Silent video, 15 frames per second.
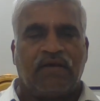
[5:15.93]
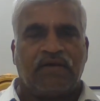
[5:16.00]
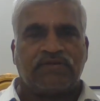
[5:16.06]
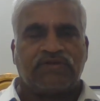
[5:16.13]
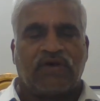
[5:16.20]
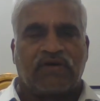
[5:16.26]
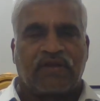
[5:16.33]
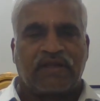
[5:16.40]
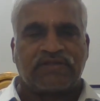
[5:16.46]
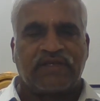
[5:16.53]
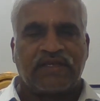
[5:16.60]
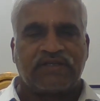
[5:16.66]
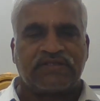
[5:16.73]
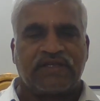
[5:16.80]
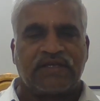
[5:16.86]
So
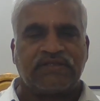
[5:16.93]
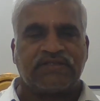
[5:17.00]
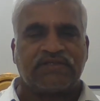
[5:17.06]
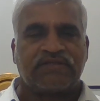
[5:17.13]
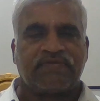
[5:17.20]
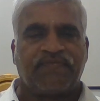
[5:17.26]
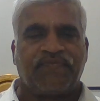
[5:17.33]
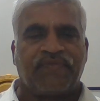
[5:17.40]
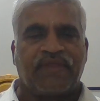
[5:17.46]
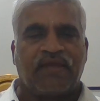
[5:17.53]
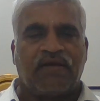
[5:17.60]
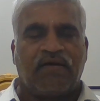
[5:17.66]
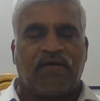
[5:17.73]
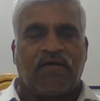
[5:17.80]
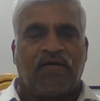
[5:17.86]
crushing stress
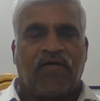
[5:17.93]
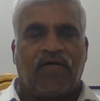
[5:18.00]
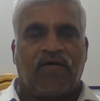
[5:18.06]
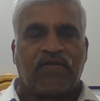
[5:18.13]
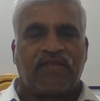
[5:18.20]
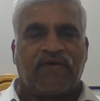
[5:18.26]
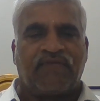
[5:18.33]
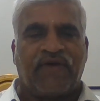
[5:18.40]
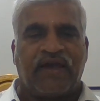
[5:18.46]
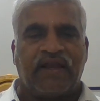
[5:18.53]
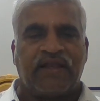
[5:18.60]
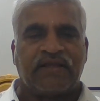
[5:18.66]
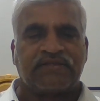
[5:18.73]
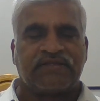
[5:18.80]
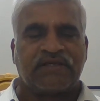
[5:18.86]
or the
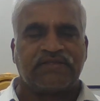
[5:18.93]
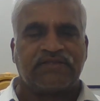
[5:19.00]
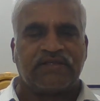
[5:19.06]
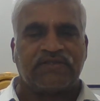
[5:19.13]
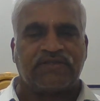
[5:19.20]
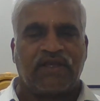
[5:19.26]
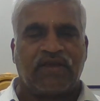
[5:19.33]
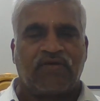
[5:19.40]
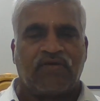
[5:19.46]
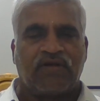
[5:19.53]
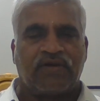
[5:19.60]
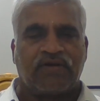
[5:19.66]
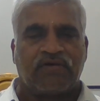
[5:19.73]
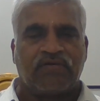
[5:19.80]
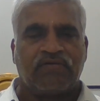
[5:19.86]
failure stress is equal
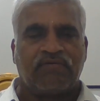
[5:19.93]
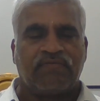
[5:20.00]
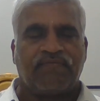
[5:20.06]
to